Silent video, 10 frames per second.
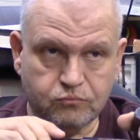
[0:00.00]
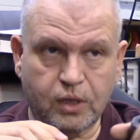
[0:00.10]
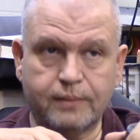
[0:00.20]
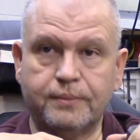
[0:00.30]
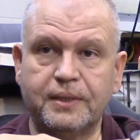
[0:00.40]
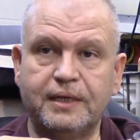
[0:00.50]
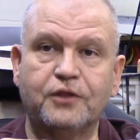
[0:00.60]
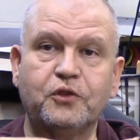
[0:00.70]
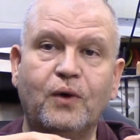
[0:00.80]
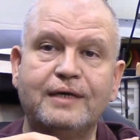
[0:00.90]
probably
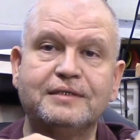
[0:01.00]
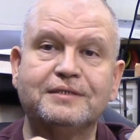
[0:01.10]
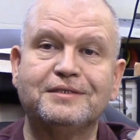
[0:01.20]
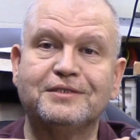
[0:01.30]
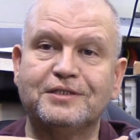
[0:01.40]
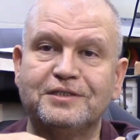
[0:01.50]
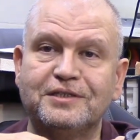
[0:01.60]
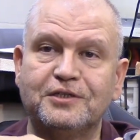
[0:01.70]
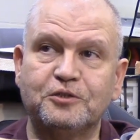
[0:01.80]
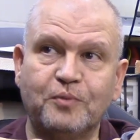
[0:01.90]
not the wisest
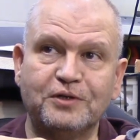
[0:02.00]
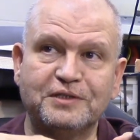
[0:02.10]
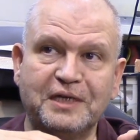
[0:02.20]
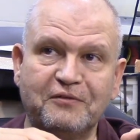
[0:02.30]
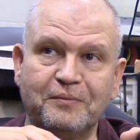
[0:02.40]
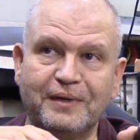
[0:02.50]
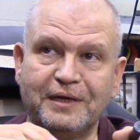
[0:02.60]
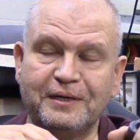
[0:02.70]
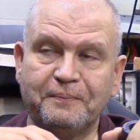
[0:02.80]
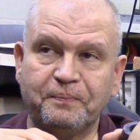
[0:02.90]
decision this person ever made,